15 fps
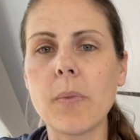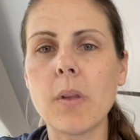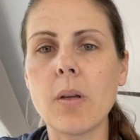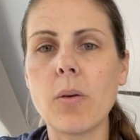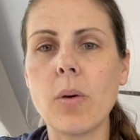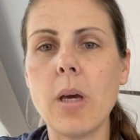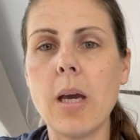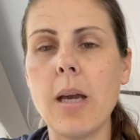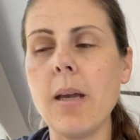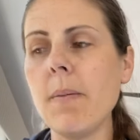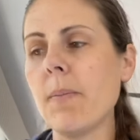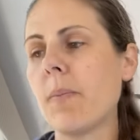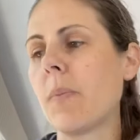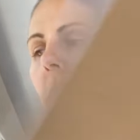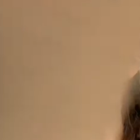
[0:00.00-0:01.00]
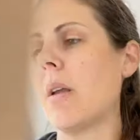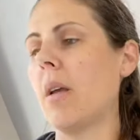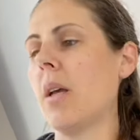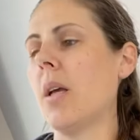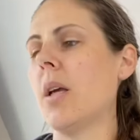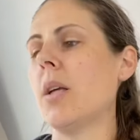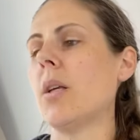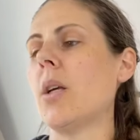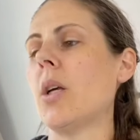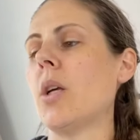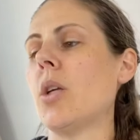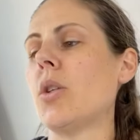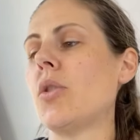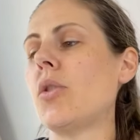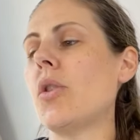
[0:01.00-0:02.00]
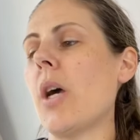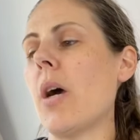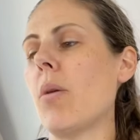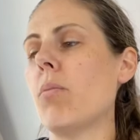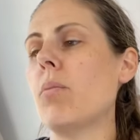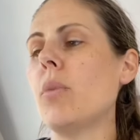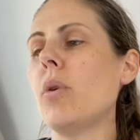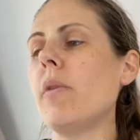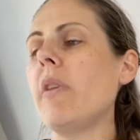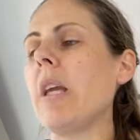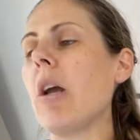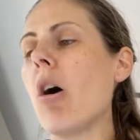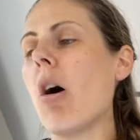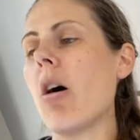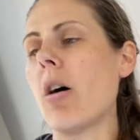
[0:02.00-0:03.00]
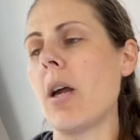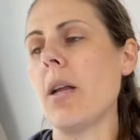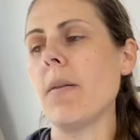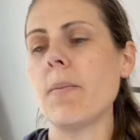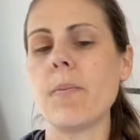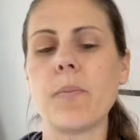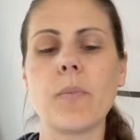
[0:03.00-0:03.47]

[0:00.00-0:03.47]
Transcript: Okay? So moving on,